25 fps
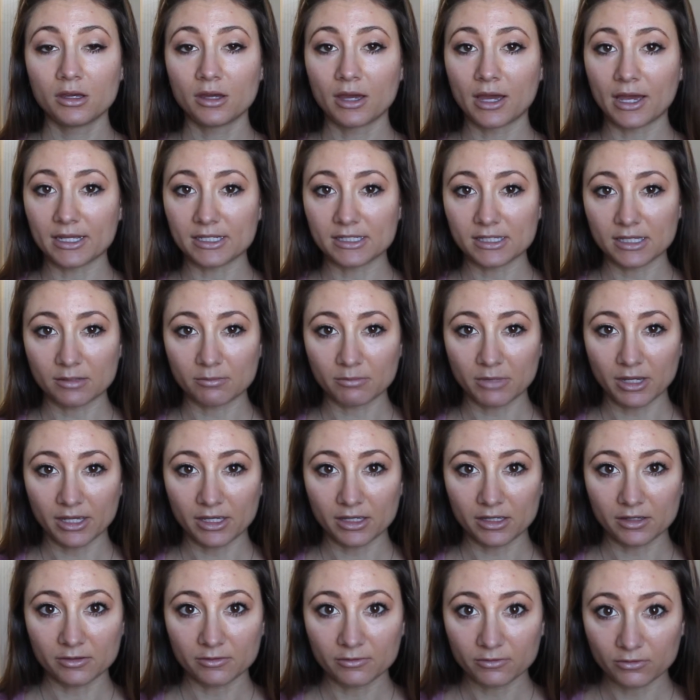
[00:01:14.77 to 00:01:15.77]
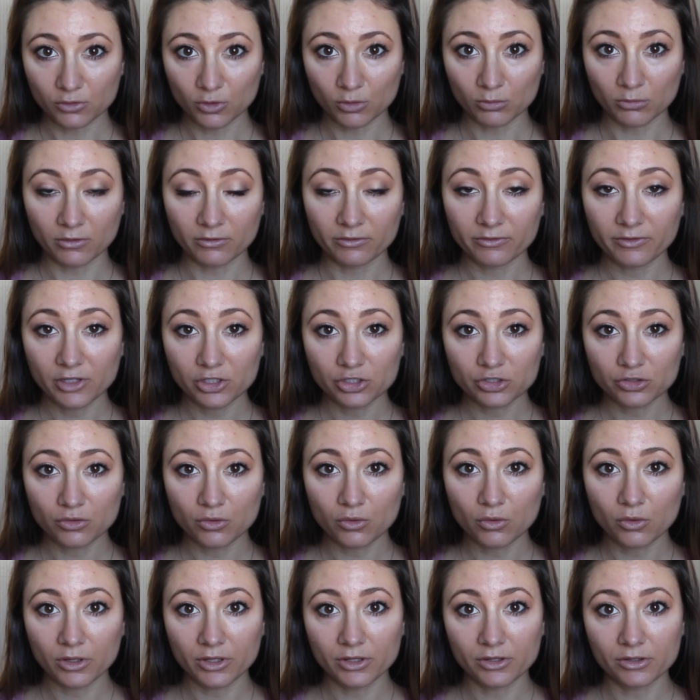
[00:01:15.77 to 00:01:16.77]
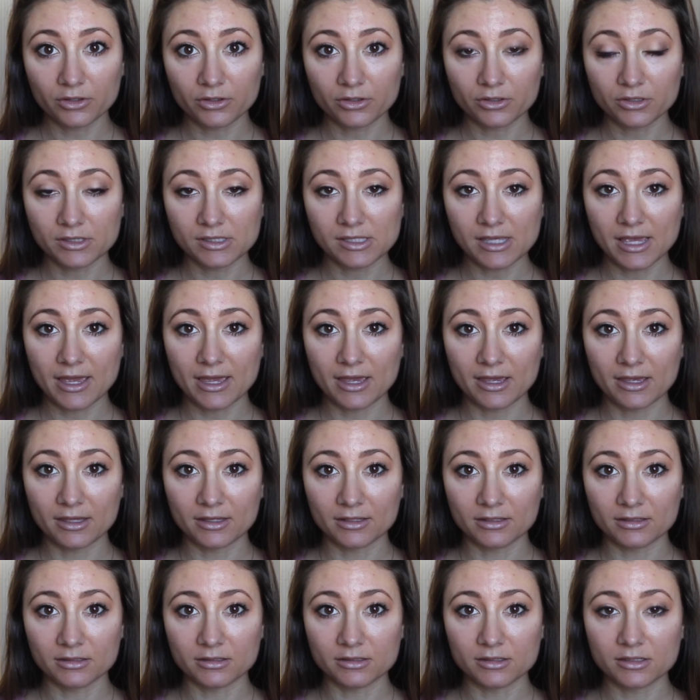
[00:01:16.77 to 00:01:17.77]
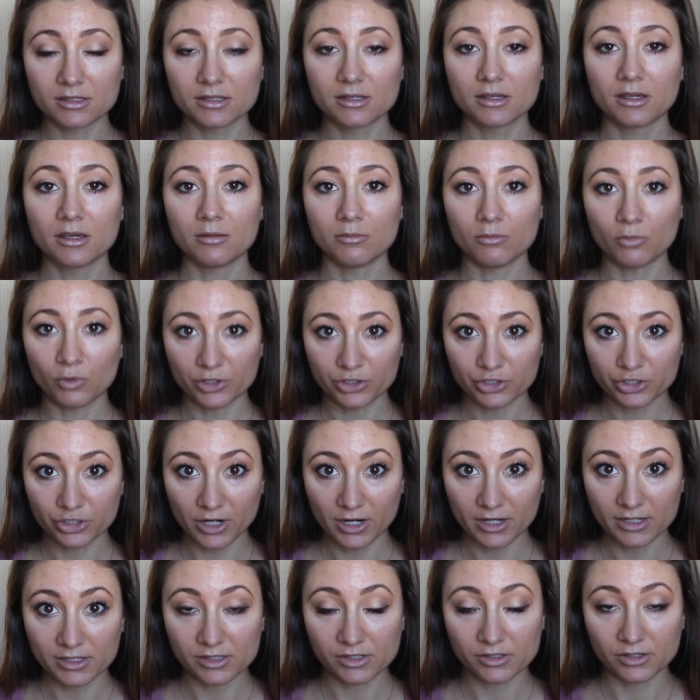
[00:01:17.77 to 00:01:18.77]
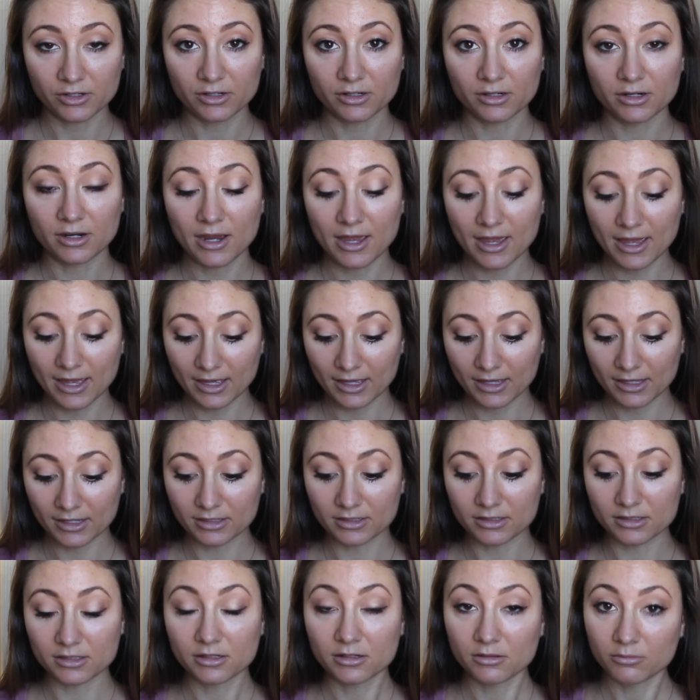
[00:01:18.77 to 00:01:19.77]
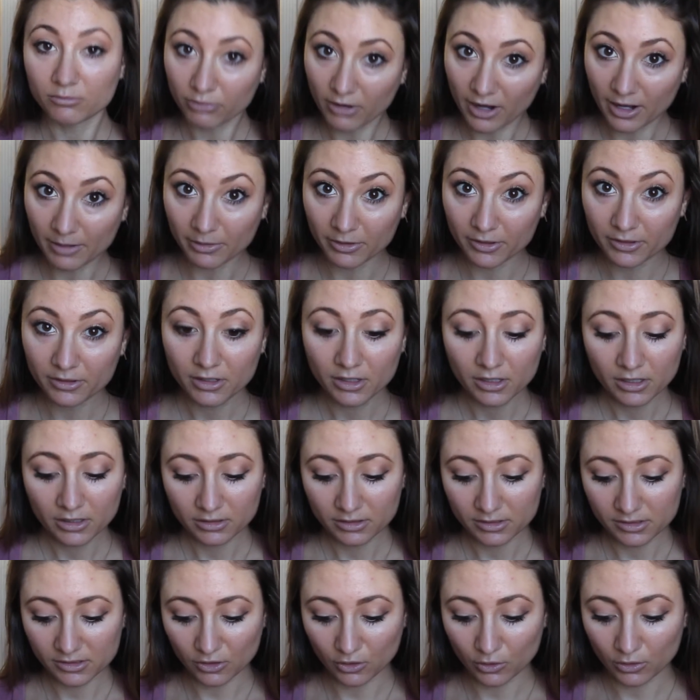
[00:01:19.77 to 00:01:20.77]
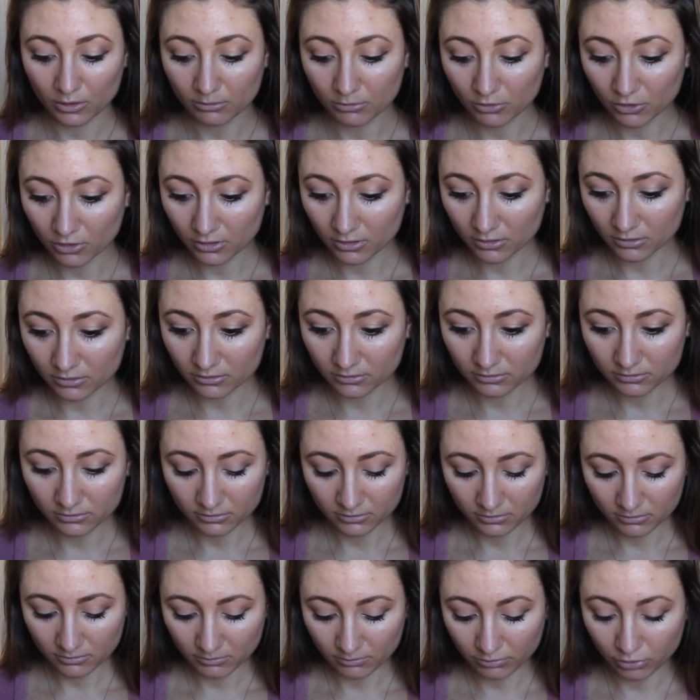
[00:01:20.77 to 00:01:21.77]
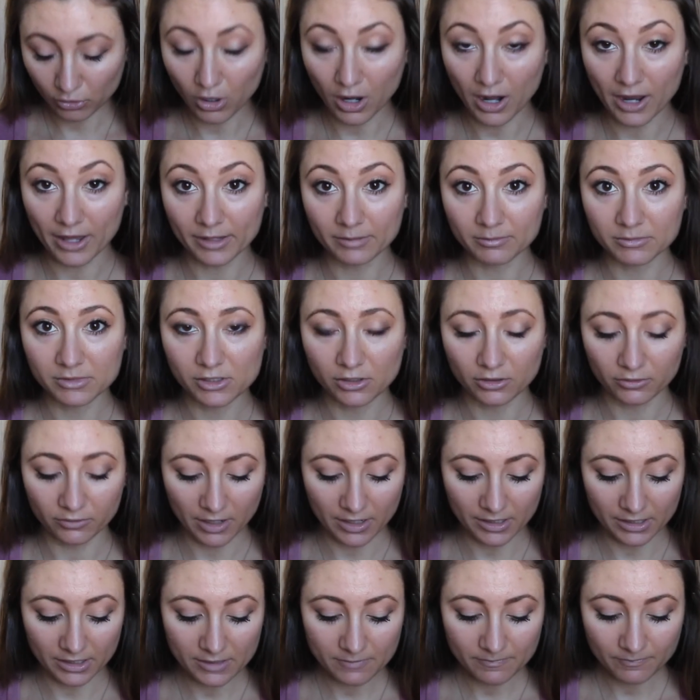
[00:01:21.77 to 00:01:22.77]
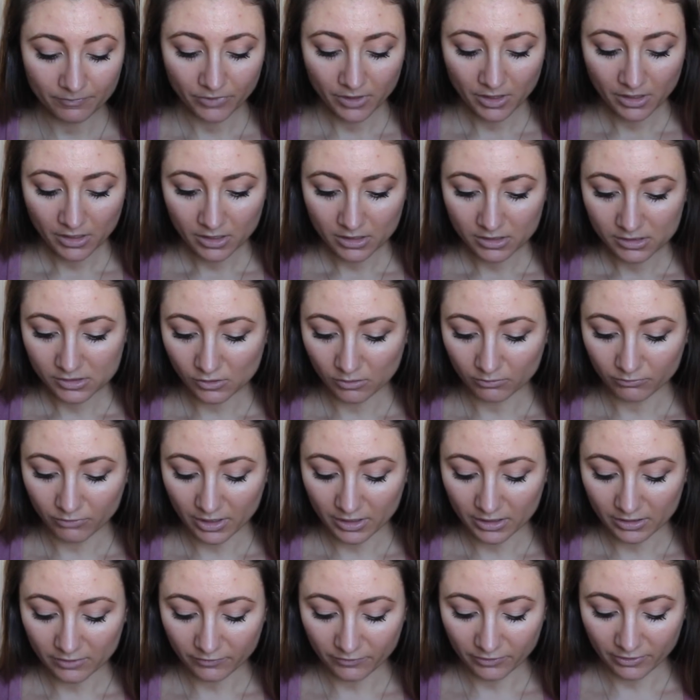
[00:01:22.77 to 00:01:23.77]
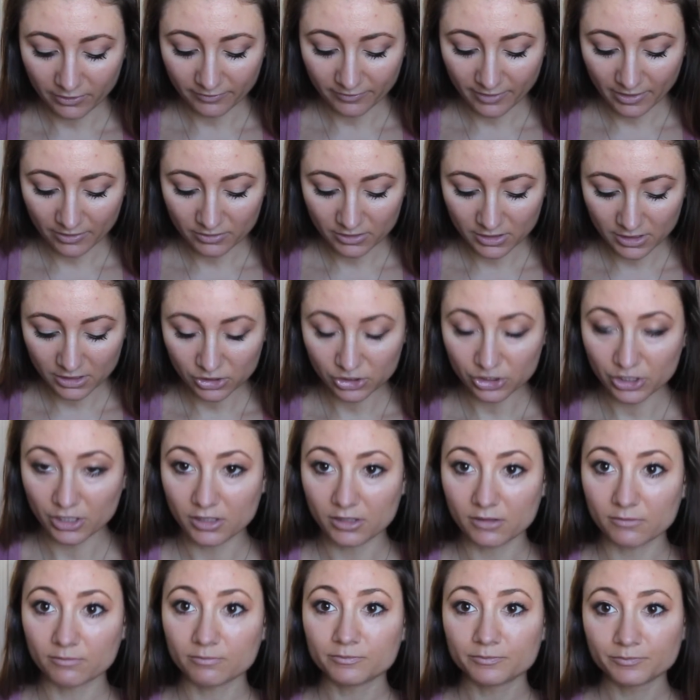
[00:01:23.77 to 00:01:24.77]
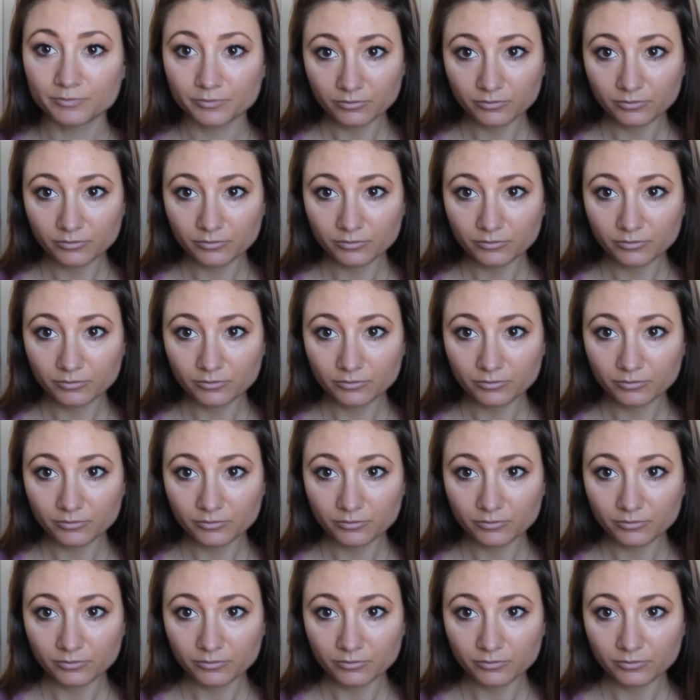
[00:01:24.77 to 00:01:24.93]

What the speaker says: I did my normal facial oils and moisturizer and primer. So I'm all primed already. So I'm ready for a foundation.